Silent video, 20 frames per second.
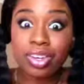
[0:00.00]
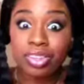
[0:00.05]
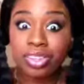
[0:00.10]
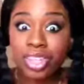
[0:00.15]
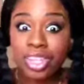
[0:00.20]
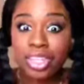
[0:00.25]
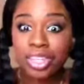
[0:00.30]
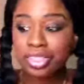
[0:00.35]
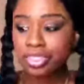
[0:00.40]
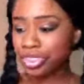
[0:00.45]

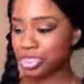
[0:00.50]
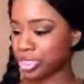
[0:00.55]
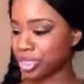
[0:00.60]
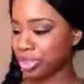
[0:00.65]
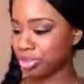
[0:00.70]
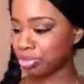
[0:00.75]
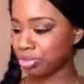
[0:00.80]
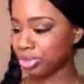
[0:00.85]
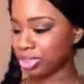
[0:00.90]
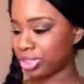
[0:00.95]
Okay,
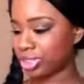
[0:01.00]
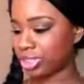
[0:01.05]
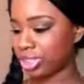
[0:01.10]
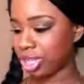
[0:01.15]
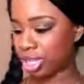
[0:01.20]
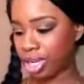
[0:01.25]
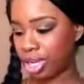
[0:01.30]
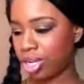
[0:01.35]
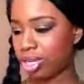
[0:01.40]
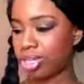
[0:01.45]
YouTubers,
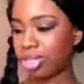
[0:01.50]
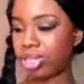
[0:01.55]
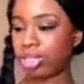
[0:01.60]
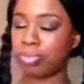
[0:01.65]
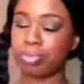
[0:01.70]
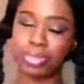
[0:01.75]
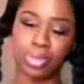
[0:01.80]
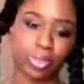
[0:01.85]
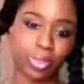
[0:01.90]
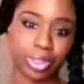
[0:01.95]
I am
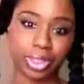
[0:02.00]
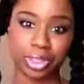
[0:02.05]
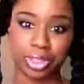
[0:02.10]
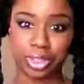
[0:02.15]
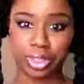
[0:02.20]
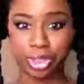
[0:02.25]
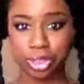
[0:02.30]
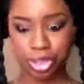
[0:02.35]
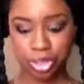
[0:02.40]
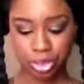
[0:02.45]
going to
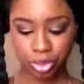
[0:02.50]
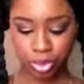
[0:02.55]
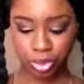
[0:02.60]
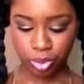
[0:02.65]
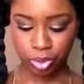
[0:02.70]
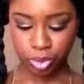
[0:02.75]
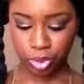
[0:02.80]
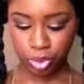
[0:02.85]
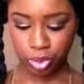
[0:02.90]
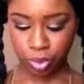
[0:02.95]
do
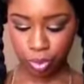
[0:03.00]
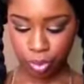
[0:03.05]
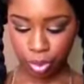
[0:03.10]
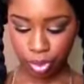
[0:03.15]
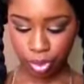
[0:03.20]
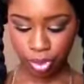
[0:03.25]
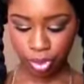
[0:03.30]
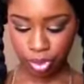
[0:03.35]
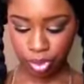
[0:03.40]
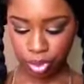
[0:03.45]

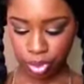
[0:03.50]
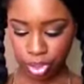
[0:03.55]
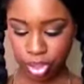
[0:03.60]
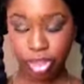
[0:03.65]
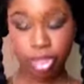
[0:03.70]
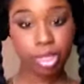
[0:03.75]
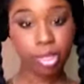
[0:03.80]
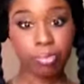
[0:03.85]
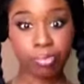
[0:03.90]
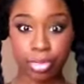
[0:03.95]

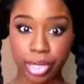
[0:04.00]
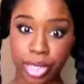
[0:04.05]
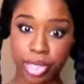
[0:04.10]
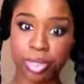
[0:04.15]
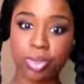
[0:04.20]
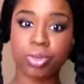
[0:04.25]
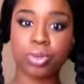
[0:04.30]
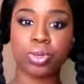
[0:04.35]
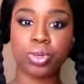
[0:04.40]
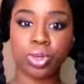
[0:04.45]
a
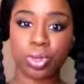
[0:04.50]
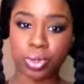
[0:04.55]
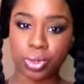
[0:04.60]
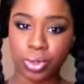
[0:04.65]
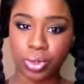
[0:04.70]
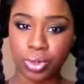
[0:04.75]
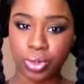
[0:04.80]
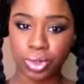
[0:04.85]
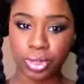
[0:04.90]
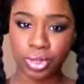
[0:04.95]
Michael
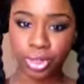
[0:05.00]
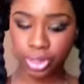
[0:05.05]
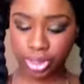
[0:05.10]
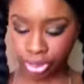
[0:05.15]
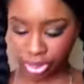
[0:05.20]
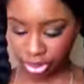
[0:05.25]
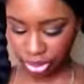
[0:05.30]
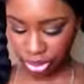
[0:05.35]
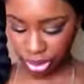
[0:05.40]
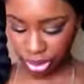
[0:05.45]
Kors